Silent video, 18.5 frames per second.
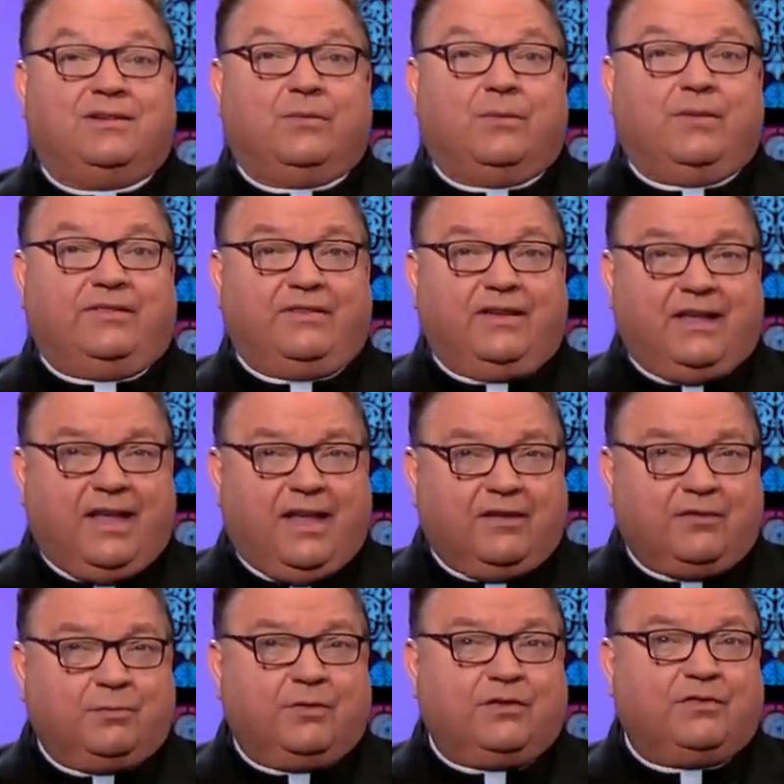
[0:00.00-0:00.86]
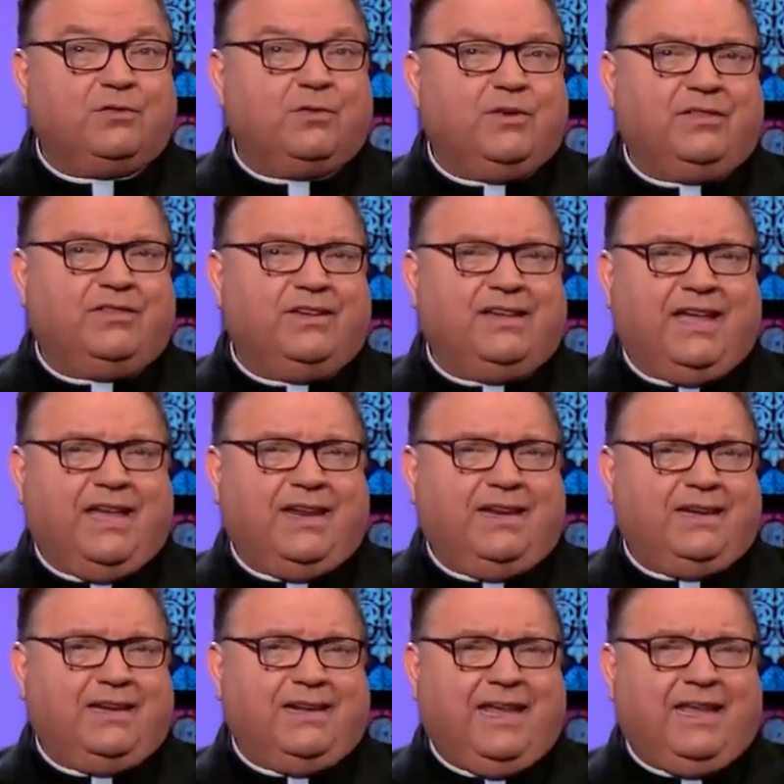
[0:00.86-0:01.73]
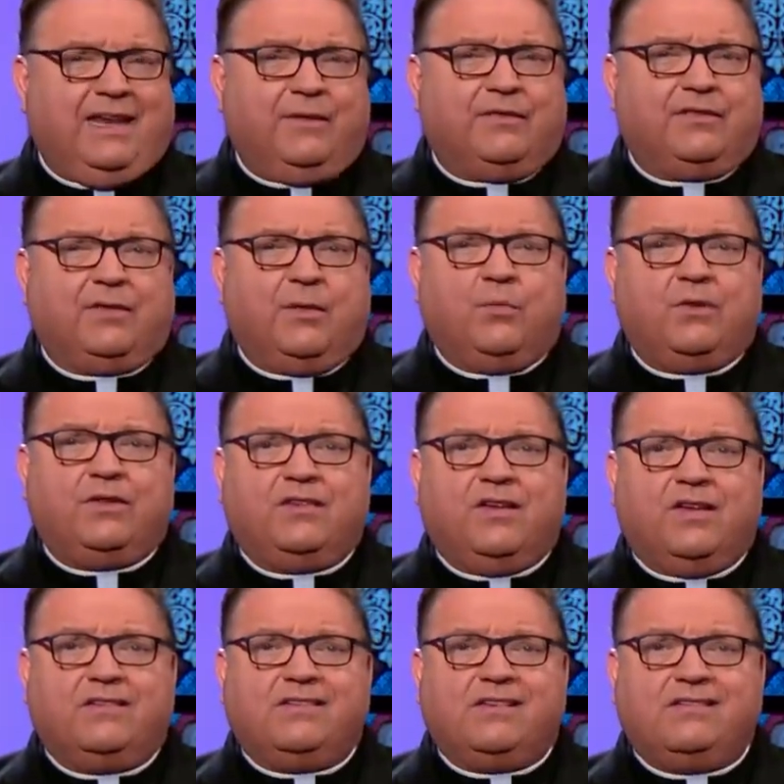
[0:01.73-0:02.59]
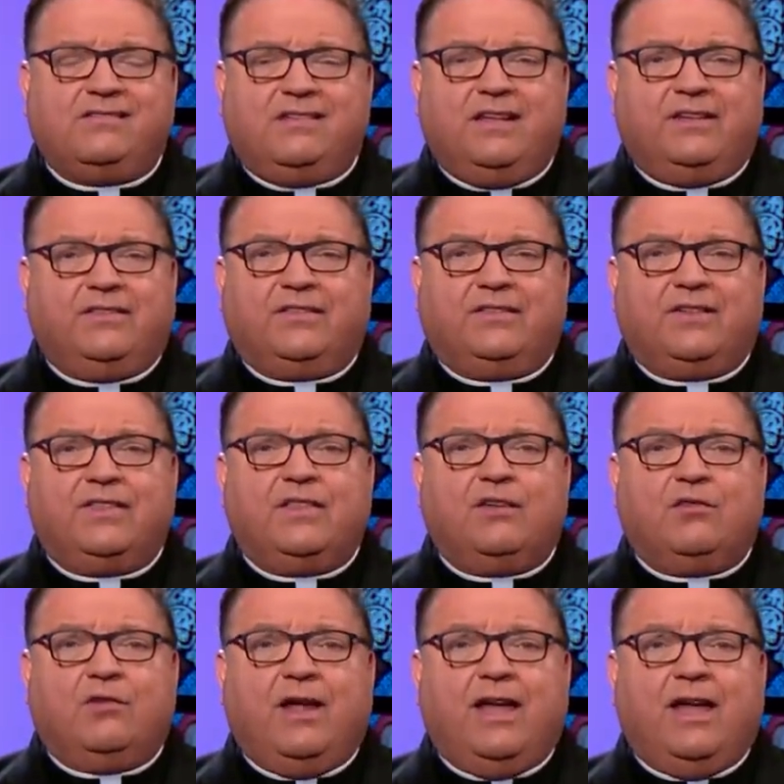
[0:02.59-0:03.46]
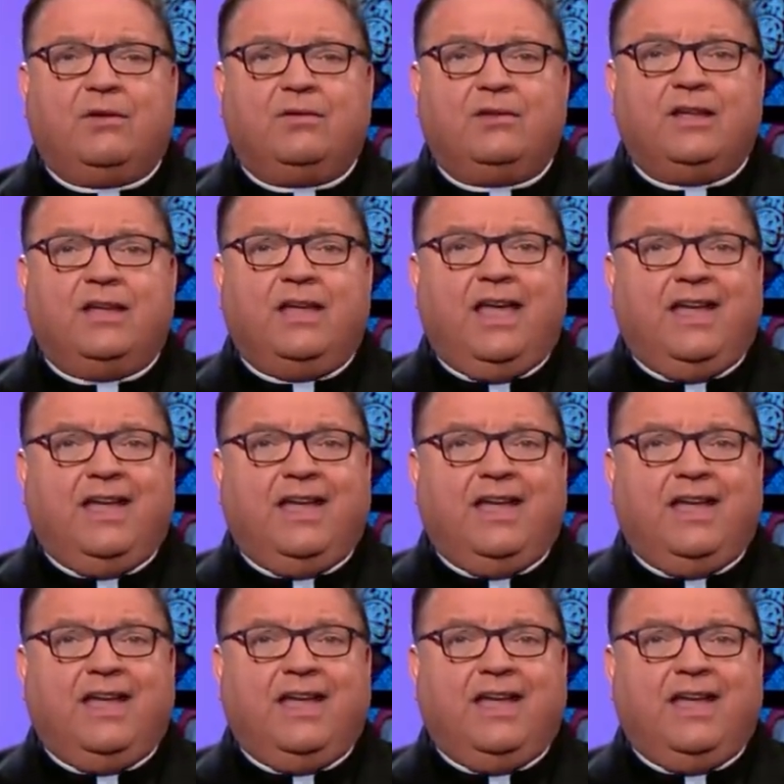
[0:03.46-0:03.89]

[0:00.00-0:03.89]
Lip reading: We see gospel stories again and again of someone touching Jesus in the crowd,